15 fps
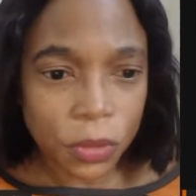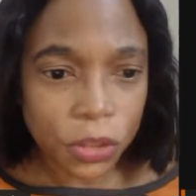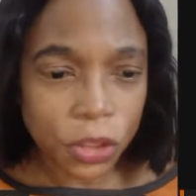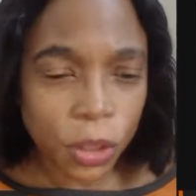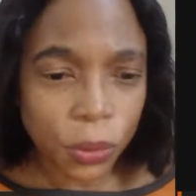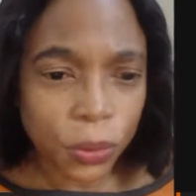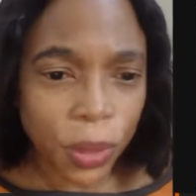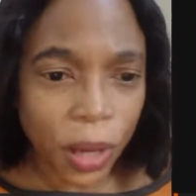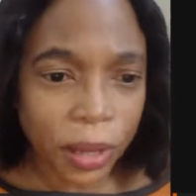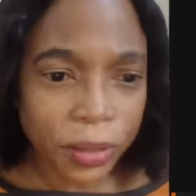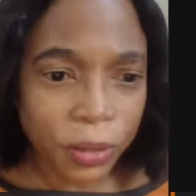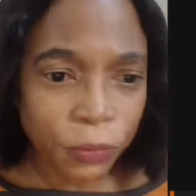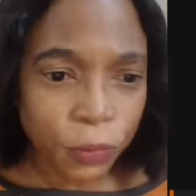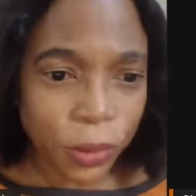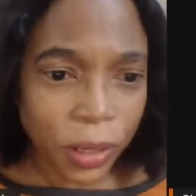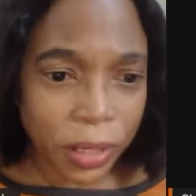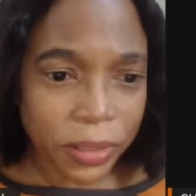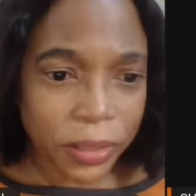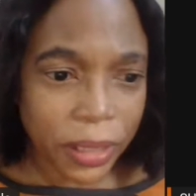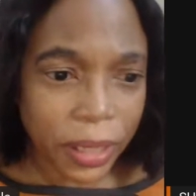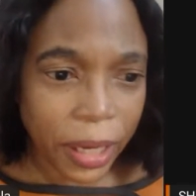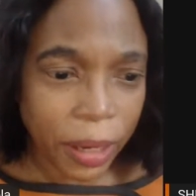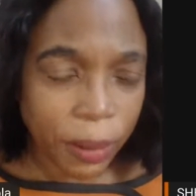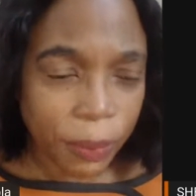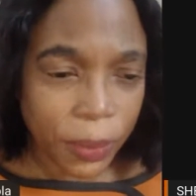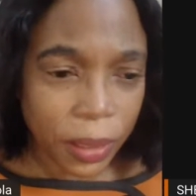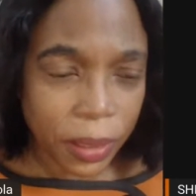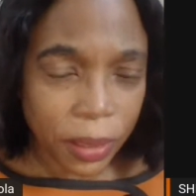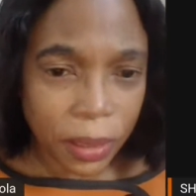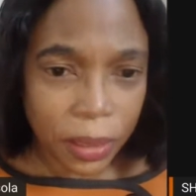Shehu, if you can hear
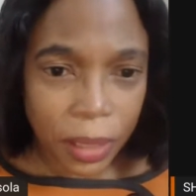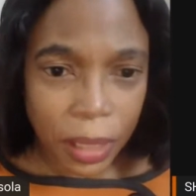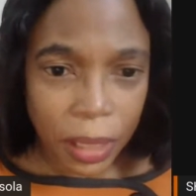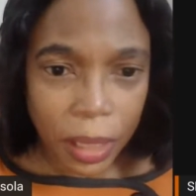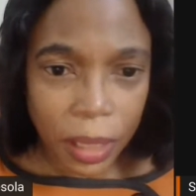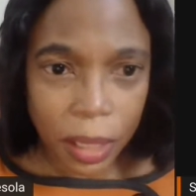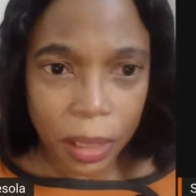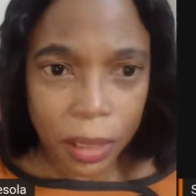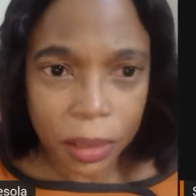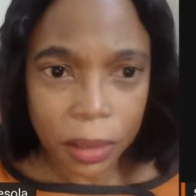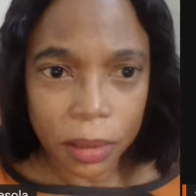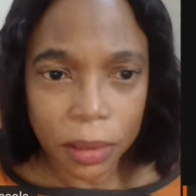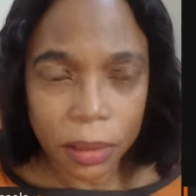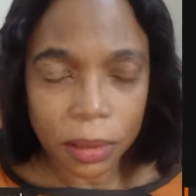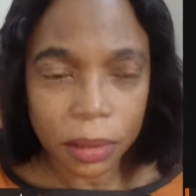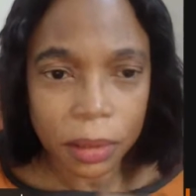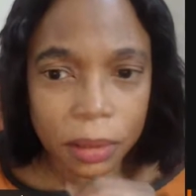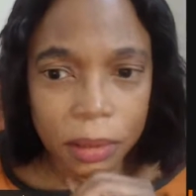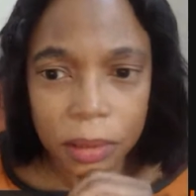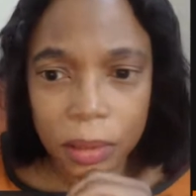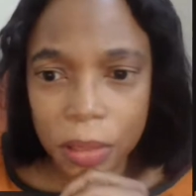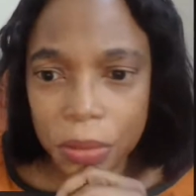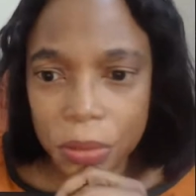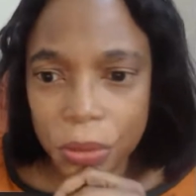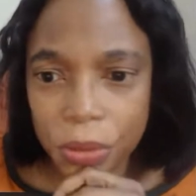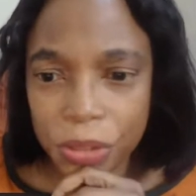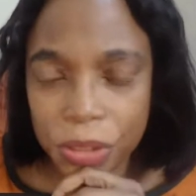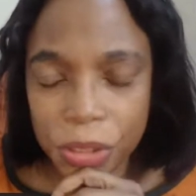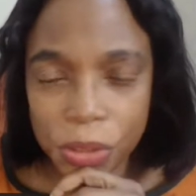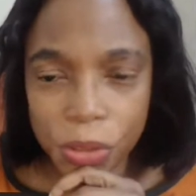me, can you
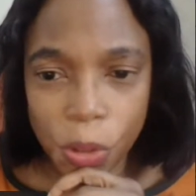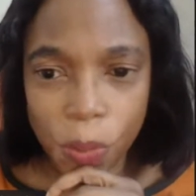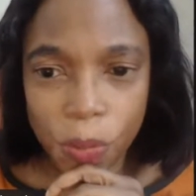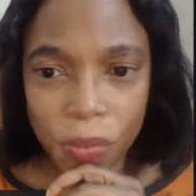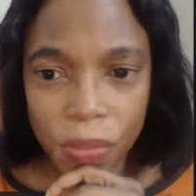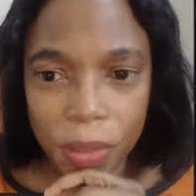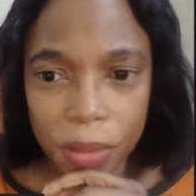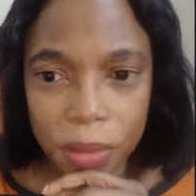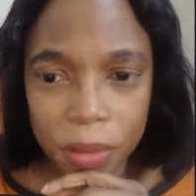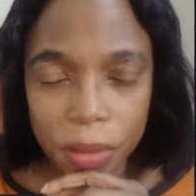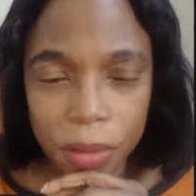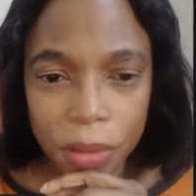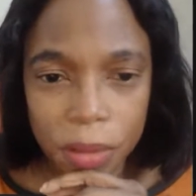just say something?